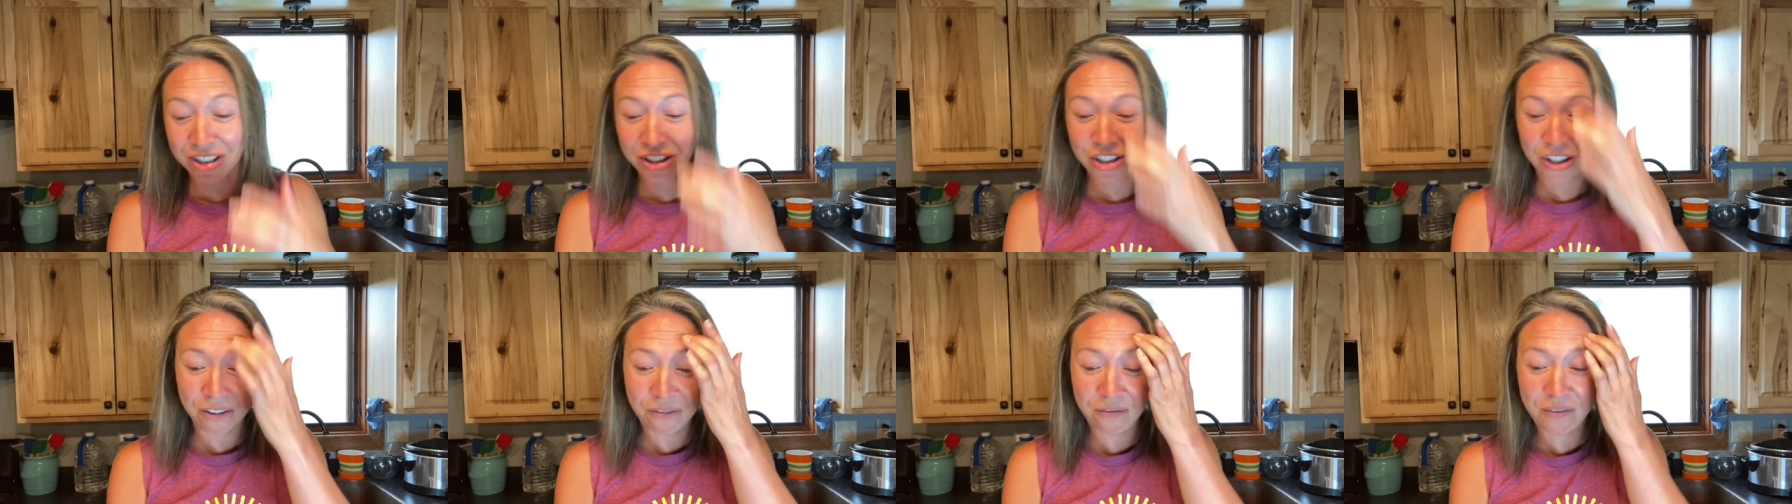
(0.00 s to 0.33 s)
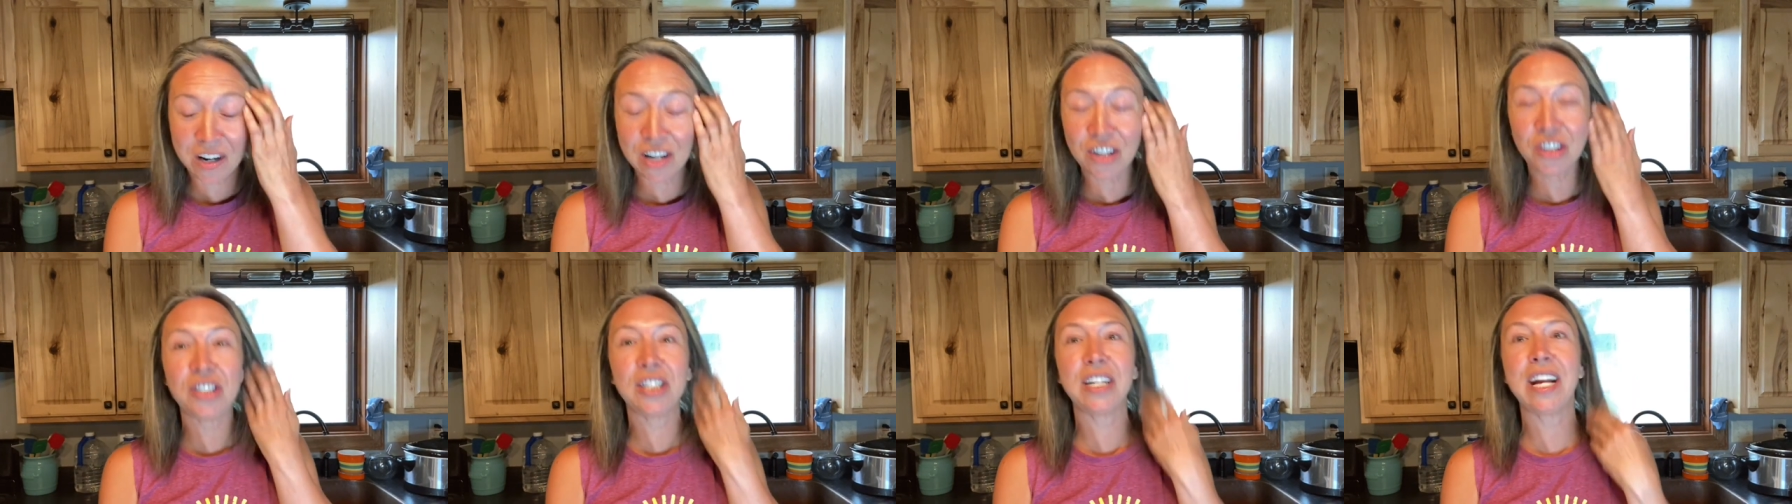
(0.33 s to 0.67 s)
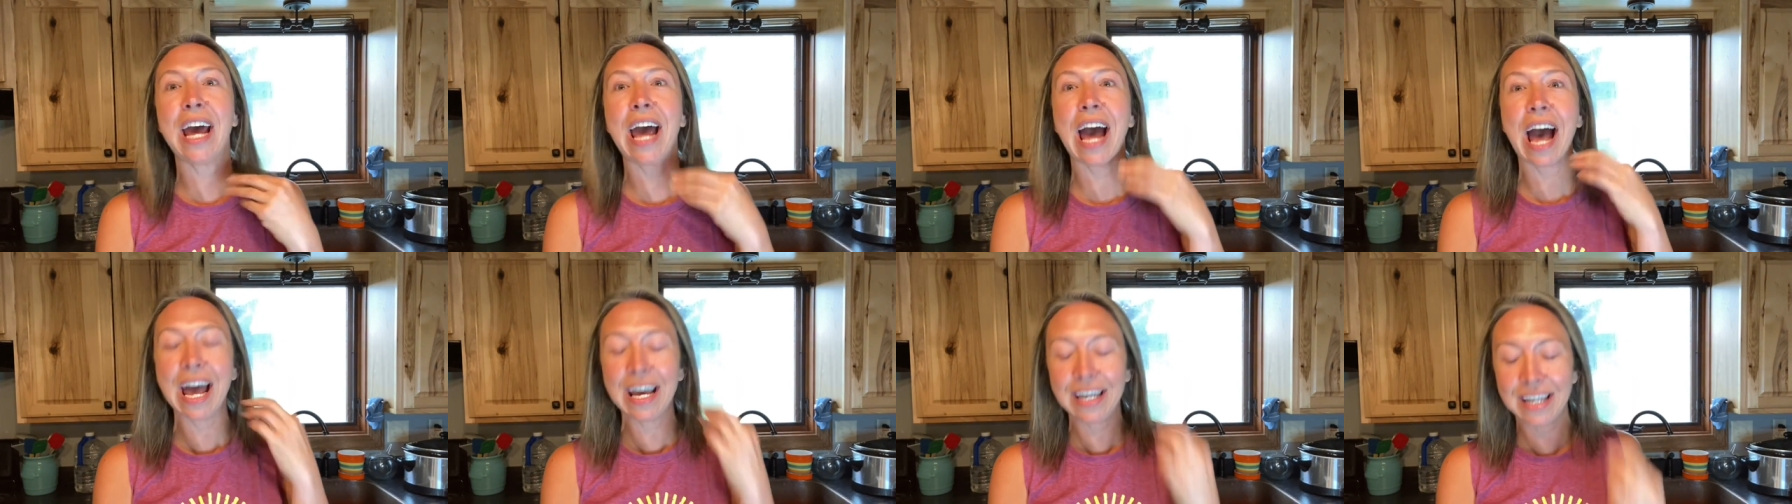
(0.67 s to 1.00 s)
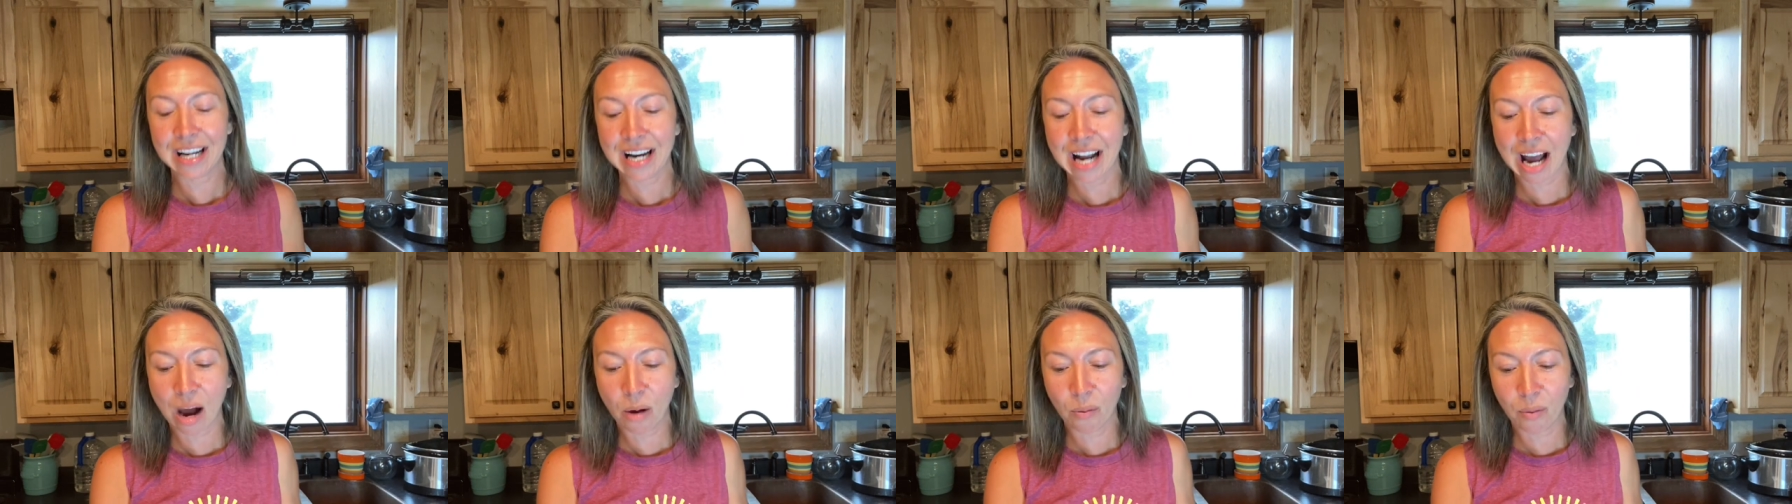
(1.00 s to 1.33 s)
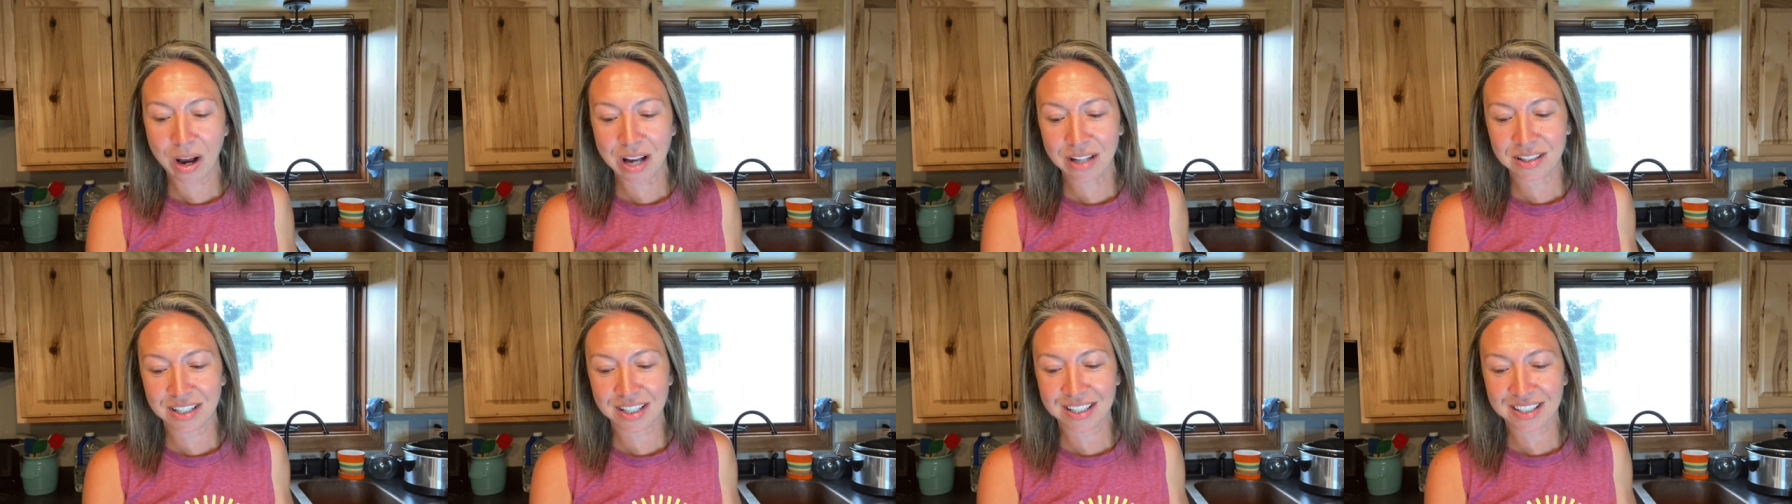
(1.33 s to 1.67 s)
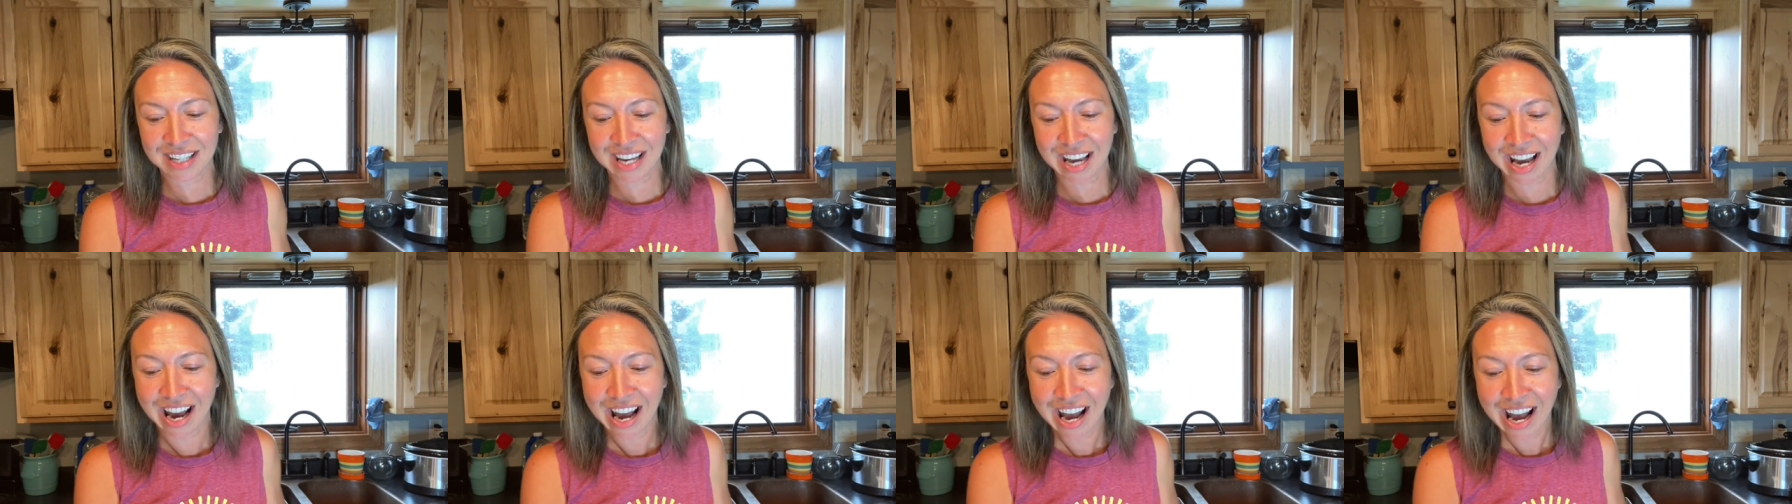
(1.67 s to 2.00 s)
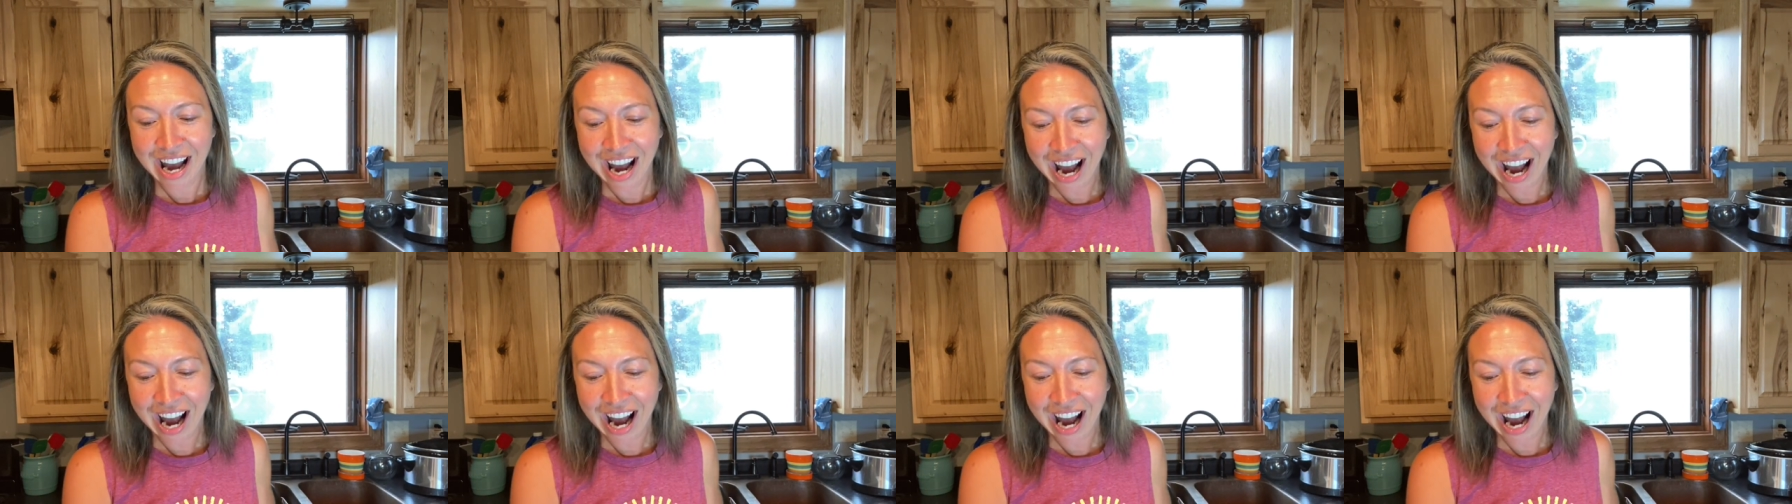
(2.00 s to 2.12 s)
Should finish today. I cannot wait to see it.